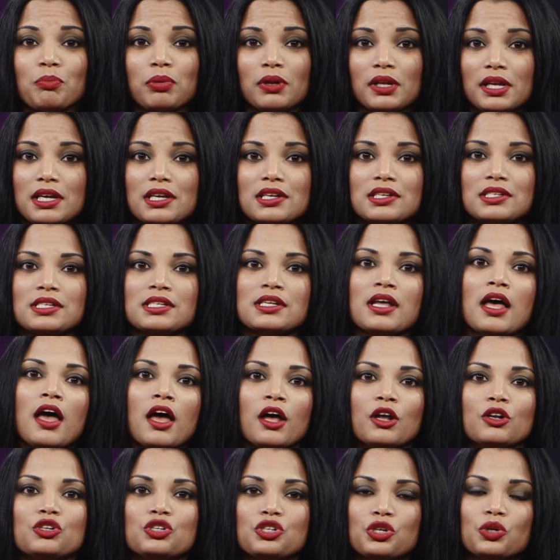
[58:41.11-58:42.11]
please
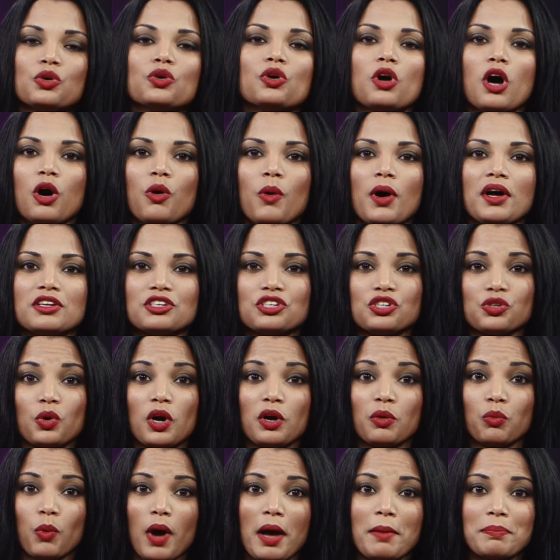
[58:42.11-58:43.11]
do go onto
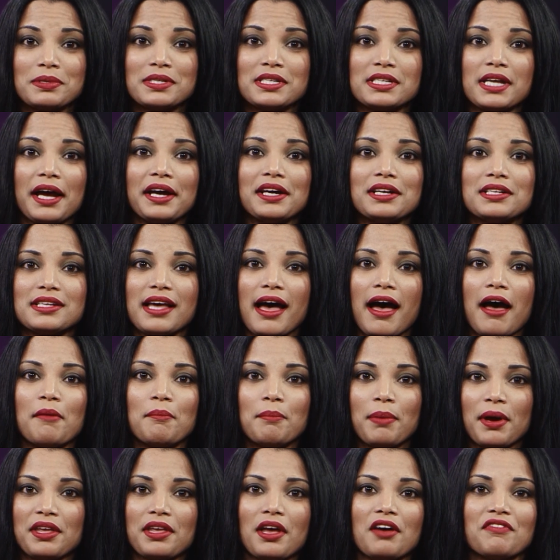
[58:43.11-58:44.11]
our websites
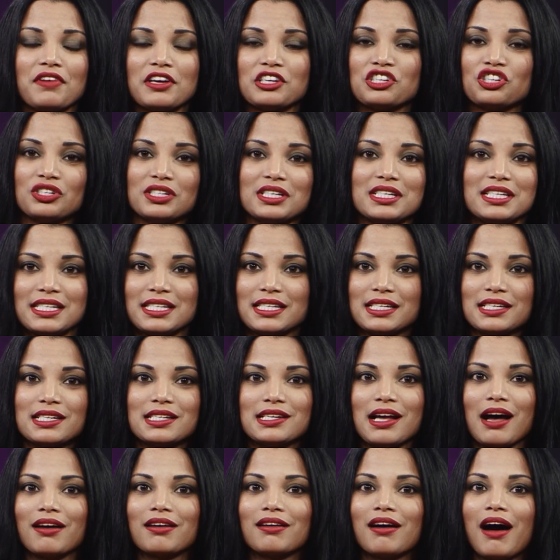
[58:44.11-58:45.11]
at
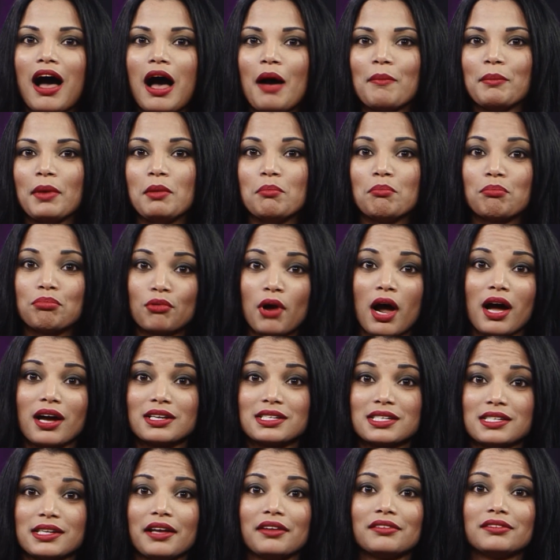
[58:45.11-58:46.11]
bellafashionistas.com and
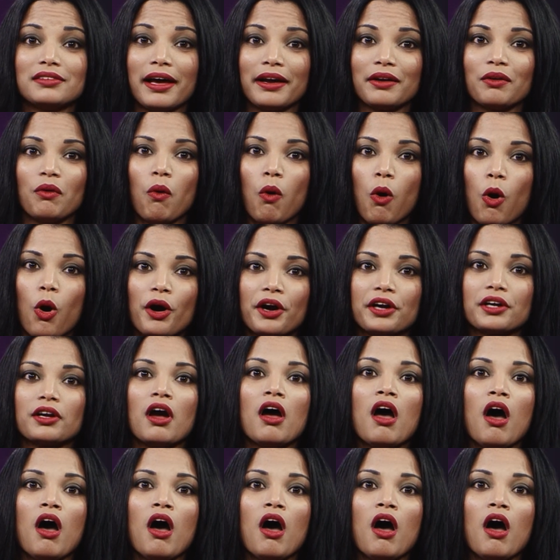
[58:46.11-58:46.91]
bronxnet.org.